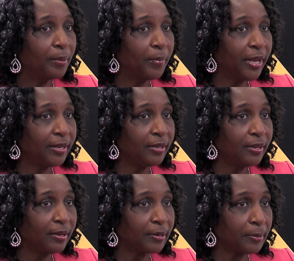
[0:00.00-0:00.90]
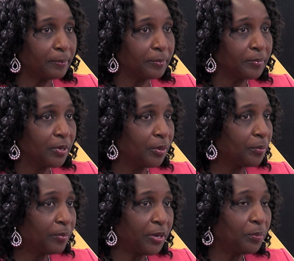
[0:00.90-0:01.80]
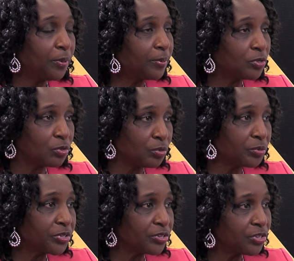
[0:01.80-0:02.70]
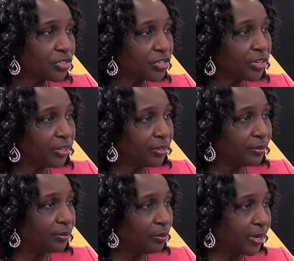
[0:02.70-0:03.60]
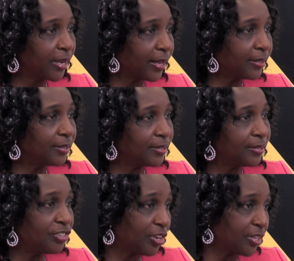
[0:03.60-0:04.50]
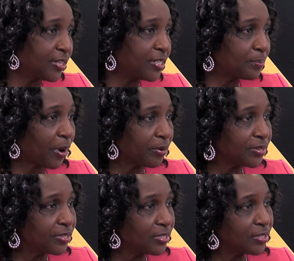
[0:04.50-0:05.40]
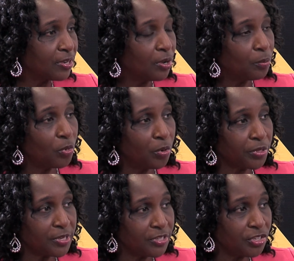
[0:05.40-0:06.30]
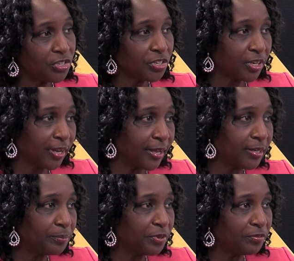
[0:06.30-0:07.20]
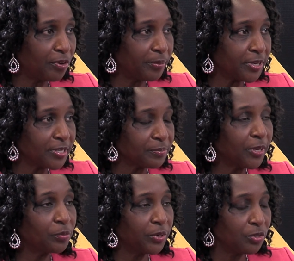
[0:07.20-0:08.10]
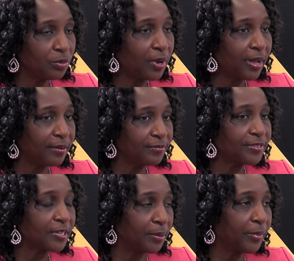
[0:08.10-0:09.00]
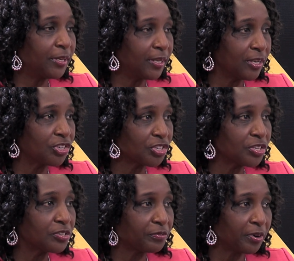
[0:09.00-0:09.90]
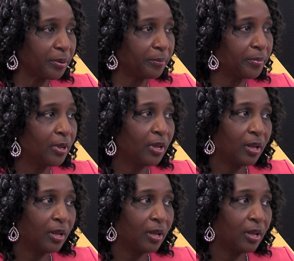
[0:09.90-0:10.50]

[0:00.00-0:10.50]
many um, many people to do research in looking at the gender disparities, both in teaching and in performance. But we do have some indications from